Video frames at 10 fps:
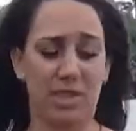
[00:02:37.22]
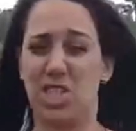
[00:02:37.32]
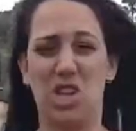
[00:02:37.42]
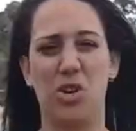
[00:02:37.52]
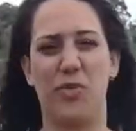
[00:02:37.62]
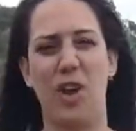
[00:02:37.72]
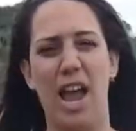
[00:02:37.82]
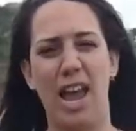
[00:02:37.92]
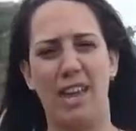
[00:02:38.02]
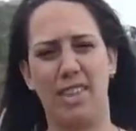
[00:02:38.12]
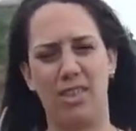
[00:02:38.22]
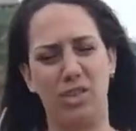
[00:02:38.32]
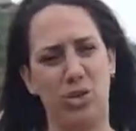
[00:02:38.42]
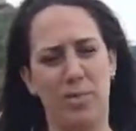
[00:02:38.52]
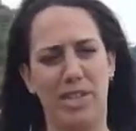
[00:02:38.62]
stir fried, they'll
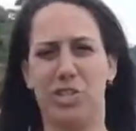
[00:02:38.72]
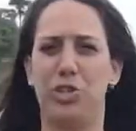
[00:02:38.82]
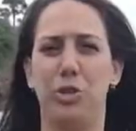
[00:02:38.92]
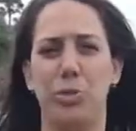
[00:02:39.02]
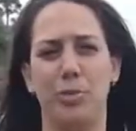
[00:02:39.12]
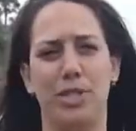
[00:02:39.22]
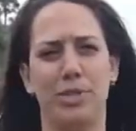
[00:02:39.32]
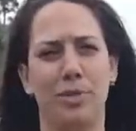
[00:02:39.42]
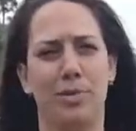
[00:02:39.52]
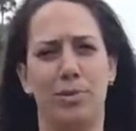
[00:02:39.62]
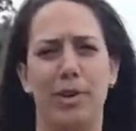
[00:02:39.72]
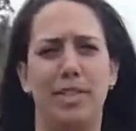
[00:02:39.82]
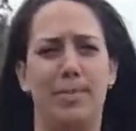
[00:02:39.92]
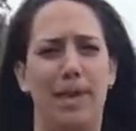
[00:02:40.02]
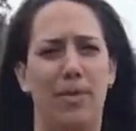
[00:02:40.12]
do them in soups, they'll do them
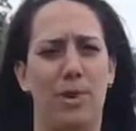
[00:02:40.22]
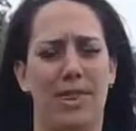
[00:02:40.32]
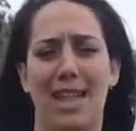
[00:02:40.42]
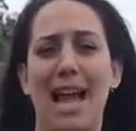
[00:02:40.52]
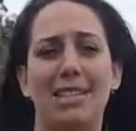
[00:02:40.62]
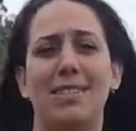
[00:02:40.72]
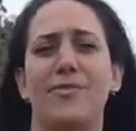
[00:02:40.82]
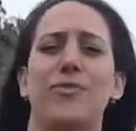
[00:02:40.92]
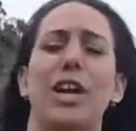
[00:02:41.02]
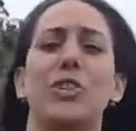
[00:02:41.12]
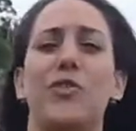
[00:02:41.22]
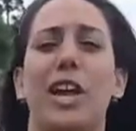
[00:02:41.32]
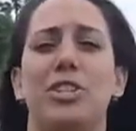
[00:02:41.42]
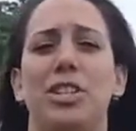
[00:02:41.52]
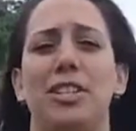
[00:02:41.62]
crispy with lots of fresh
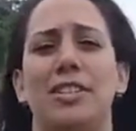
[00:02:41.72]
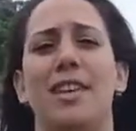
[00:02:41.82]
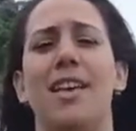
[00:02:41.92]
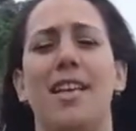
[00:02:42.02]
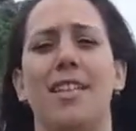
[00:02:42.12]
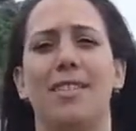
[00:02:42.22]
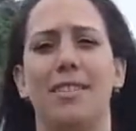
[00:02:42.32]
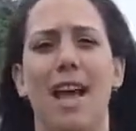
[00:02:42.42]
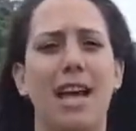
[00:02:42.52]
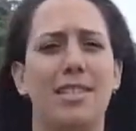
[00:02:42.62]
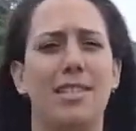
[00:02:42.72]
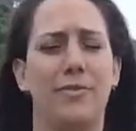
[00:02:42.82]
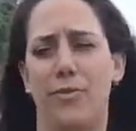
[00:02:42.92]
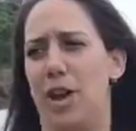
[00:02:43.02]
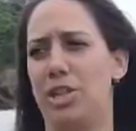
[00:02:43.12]
veggies, lots of
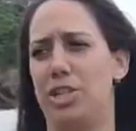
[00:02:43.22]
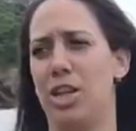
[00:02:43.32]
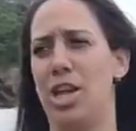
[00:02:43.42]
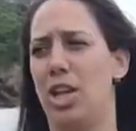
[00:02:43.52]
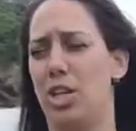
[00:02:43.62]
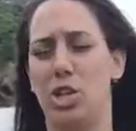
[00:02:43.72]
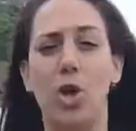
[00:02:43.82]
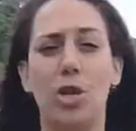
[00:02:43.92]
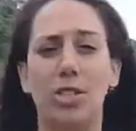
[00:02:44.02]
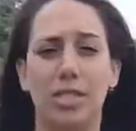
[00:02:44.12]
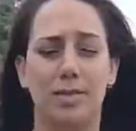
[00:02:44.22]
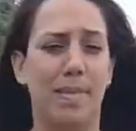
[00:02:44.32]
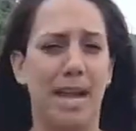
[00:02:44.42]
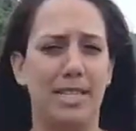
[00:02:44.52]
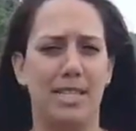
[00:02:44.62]
fresh local
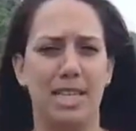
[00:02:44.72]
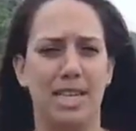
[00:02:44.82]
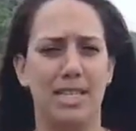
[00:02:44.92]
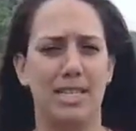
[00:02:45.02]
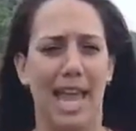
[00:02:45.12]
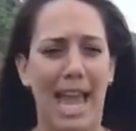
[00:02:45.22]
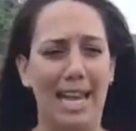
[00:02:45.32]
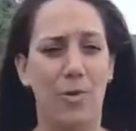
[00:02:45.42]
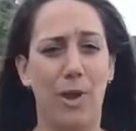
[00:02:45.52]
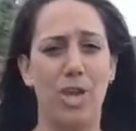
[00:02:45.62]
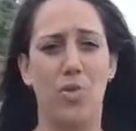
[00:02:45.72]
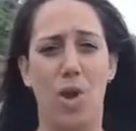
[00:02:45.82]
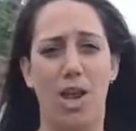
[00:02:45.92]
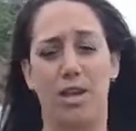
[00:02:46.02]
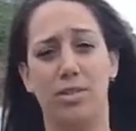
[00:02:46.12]
spices. Any way you
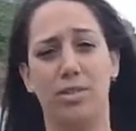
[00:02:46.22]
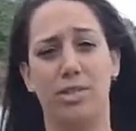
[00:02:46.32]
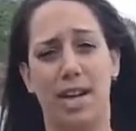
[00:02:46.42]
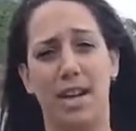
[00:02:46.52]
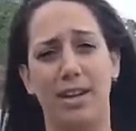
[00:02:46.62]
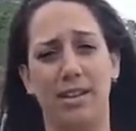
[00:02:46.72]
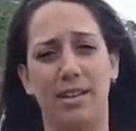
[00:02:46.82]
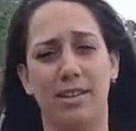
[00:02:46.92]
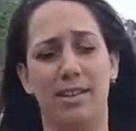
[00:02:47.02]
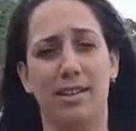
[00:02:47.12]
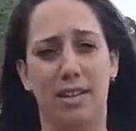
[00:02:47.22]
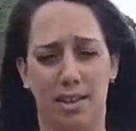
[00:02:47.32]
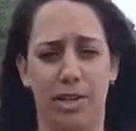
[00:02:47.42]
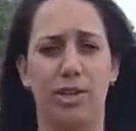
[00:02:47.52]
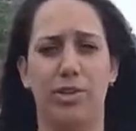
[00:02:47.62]
want noodles done, they're
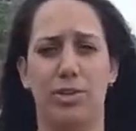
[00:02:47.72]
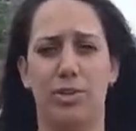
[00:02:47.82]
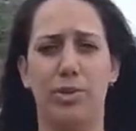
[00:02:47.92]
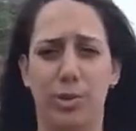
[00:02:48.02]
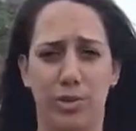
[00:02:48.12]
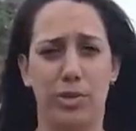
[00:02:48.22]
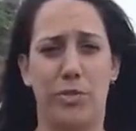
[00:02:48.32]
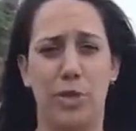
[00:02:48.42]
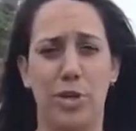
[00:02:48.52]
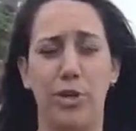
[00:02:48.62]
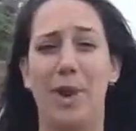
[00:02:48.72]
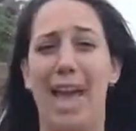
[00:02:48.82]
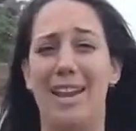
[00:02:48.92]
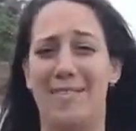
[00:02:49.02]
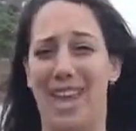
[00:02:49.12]
gonna do noodles for you,
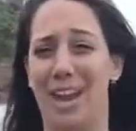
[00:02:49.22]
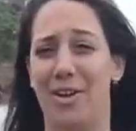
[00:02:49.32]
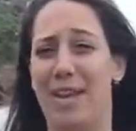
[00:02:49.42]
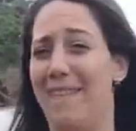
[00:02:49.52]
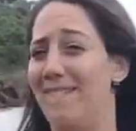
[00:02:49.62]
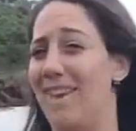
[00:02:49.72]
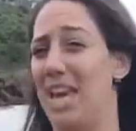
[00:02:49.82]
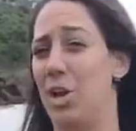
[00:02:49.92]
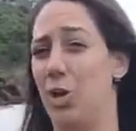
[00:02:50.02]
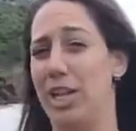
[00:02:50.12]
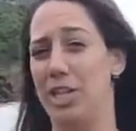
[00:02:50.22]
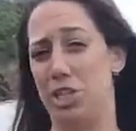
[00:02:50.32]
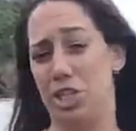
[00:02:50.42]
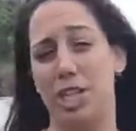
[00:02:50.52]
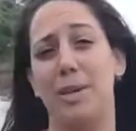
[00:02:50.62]
and very, very
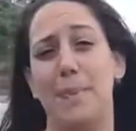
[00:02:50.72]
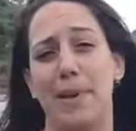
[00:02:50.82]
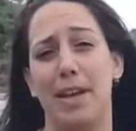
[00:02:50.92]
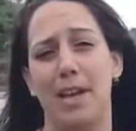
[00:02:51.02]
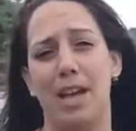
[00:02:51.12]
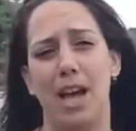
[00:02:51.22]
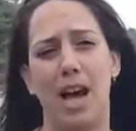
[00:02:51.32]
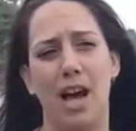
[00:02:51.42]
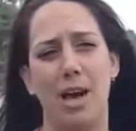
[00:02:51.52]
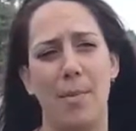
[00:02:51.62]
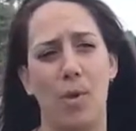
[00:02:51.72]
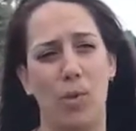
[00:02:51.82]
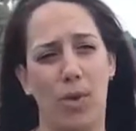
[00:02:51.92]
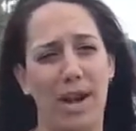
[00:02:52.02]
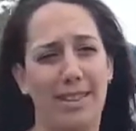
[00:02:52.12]
cheap.
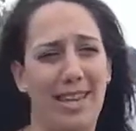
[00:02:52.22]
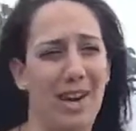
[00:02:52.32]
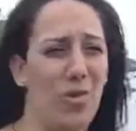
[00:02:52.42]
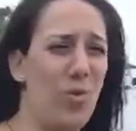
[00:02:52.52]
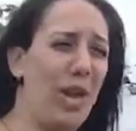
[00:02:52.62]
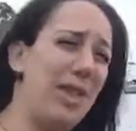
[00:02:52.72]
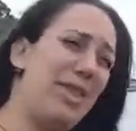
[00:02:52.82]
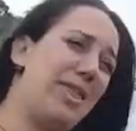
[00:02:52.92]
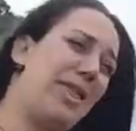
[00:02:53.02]
Right there with,